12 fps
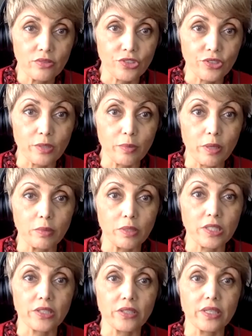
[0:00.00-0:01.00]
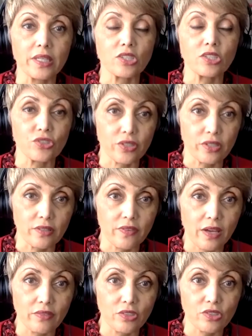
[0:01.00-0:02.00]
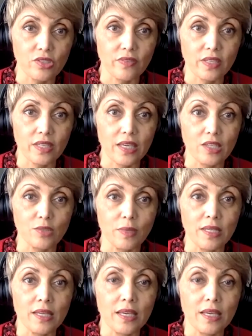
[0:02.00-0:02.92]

during the public hearing and during the 5 years of engagement.